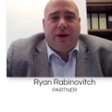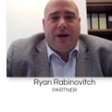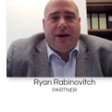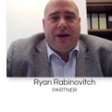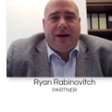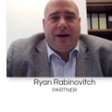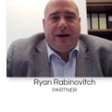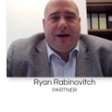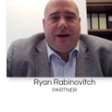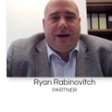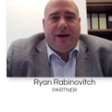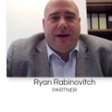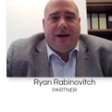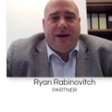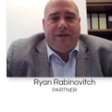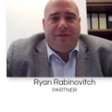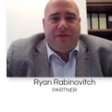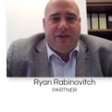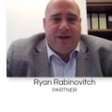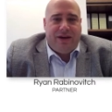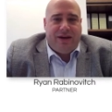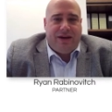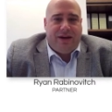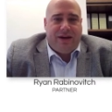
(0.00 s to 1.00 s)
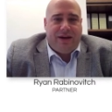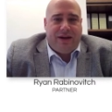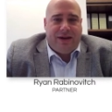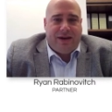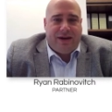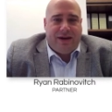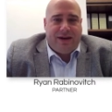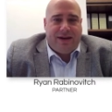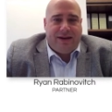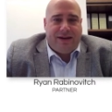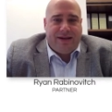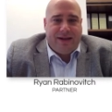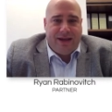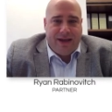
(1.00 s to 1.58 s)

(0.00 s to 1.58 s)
of the